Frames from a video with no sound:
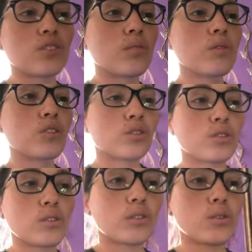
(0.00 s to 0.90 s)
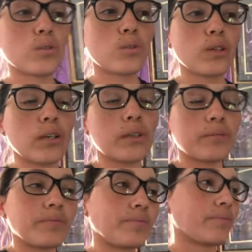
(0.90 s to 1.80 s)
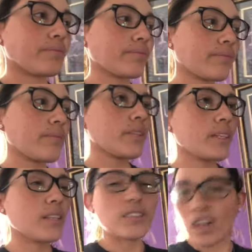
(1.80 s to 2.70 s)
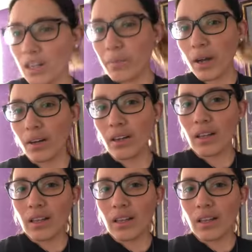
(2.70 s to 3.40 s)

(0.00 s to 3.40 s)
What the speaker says: so much to talk about.